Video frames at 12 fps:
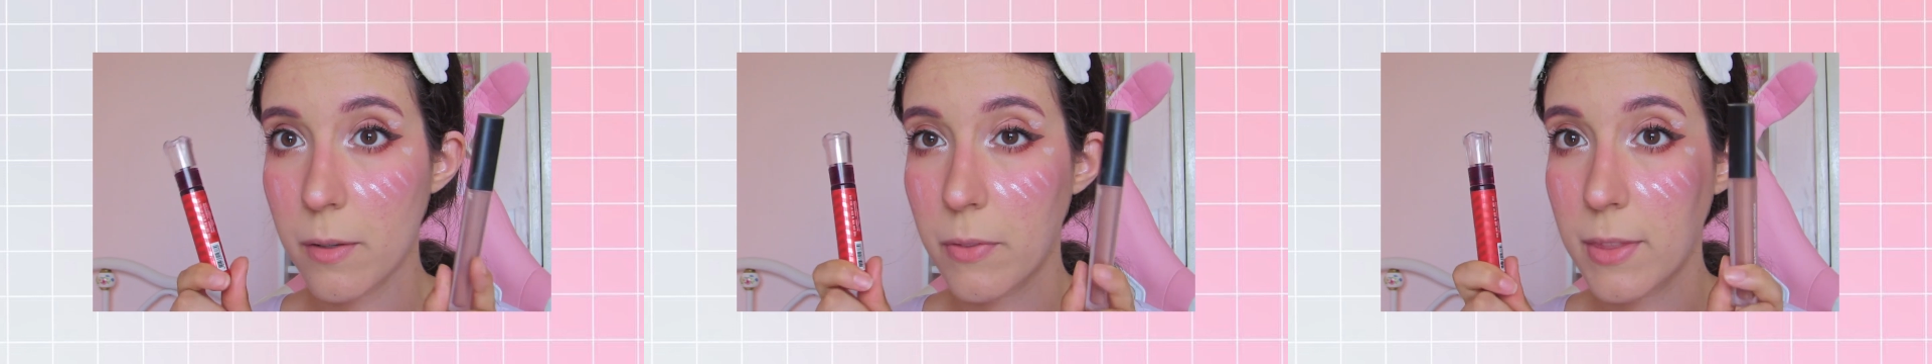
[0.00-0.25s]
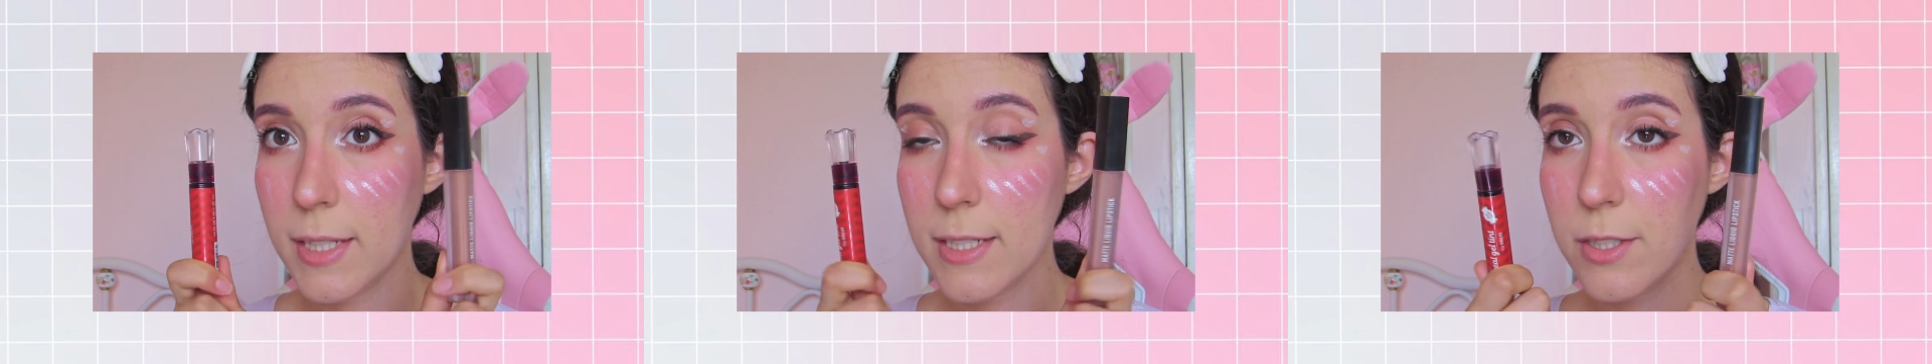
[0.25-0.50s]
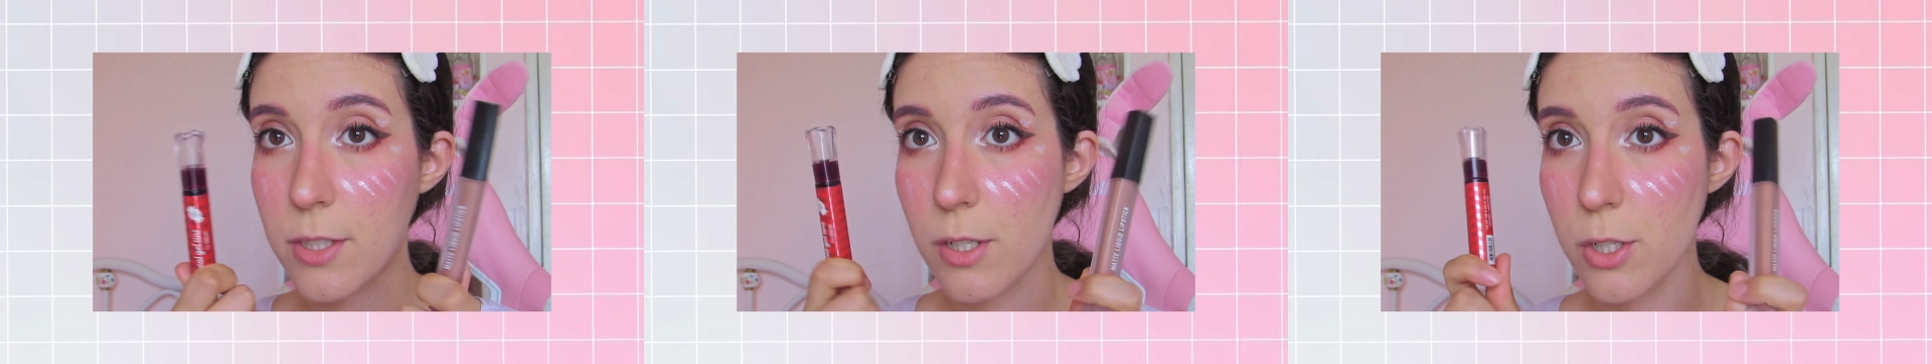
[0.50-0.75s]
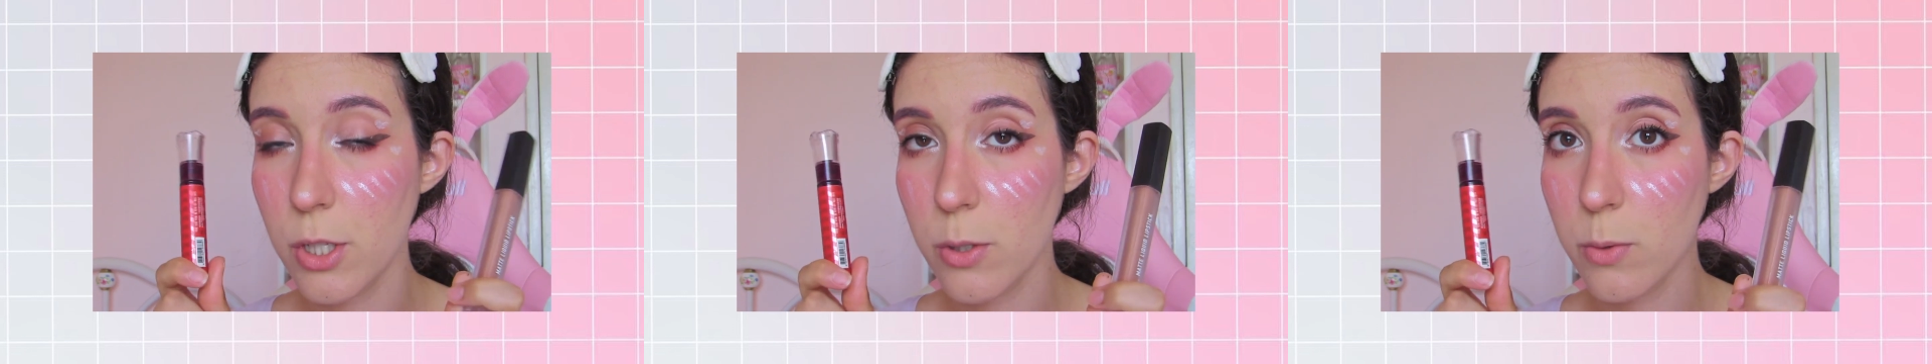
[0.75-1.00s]
these
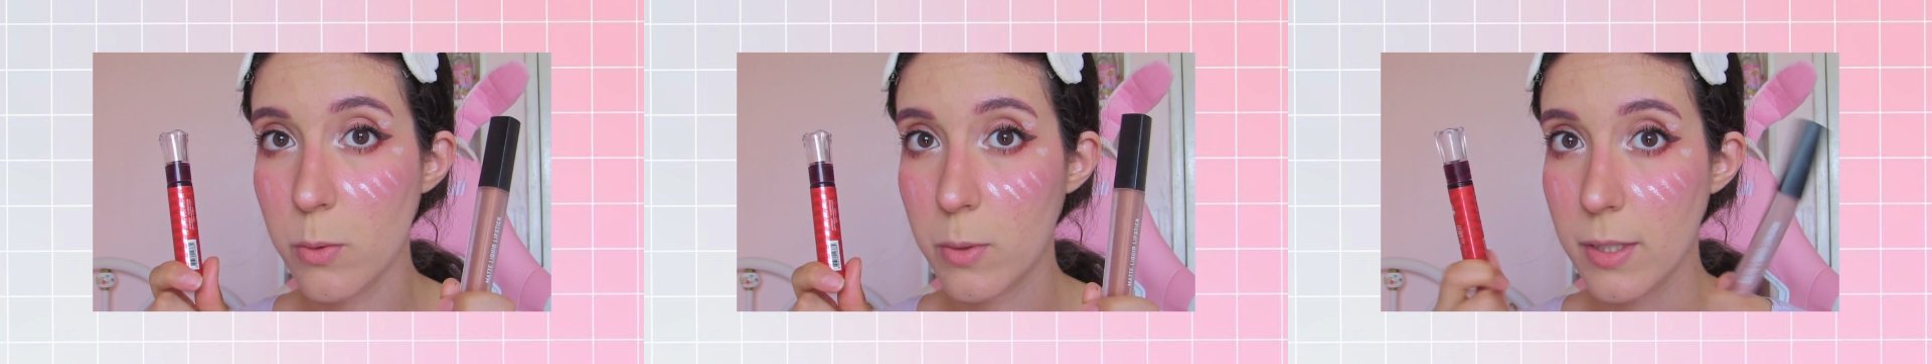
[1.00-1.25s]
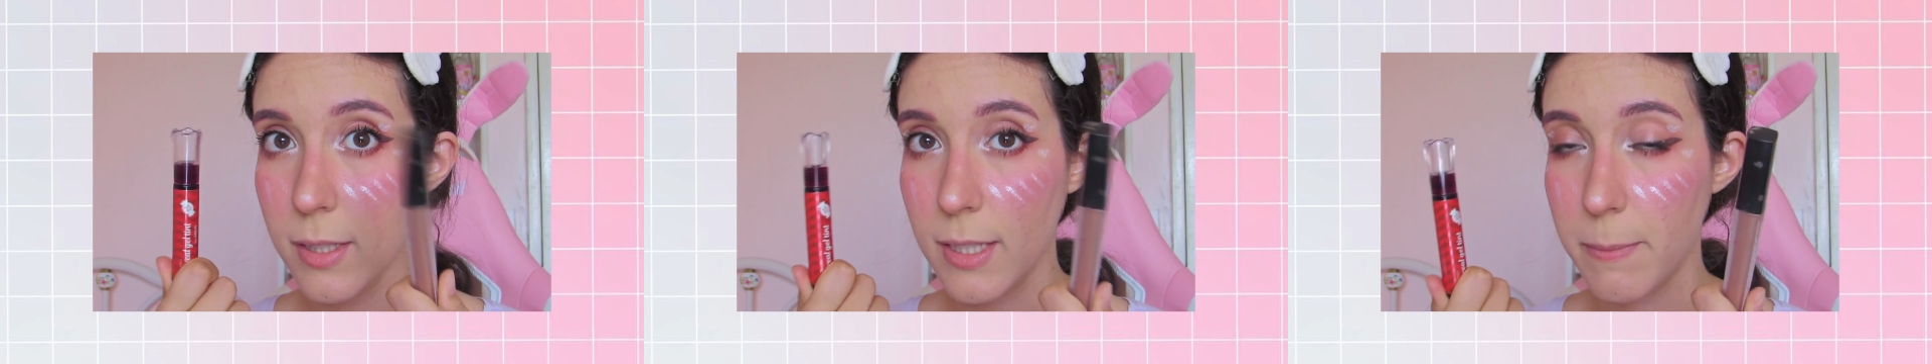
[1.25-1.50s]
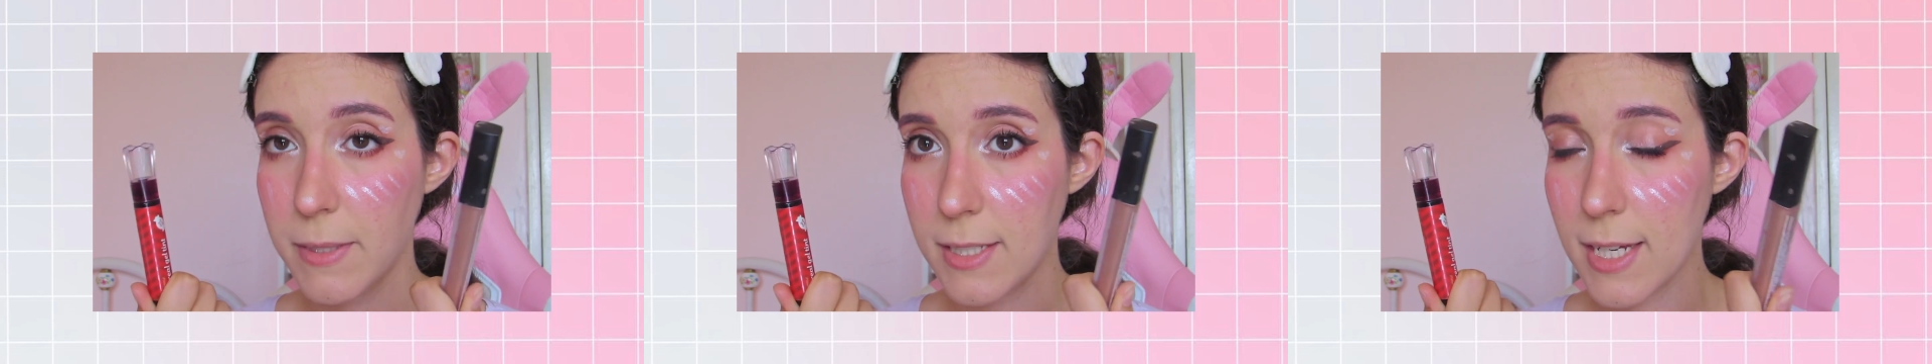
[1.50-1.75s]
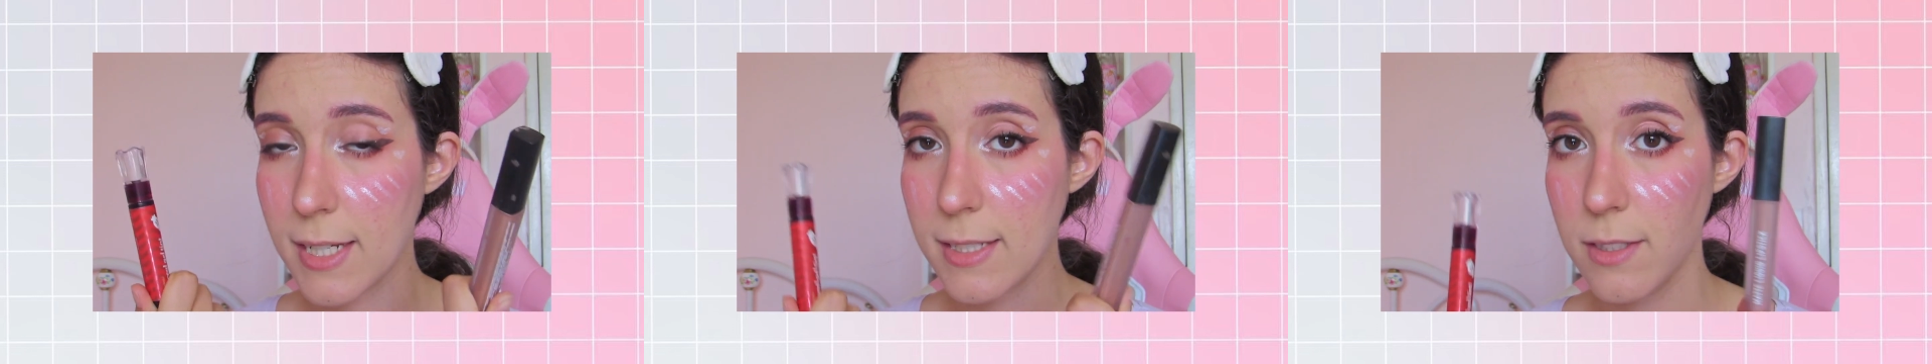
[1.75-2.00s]
two lipsticks.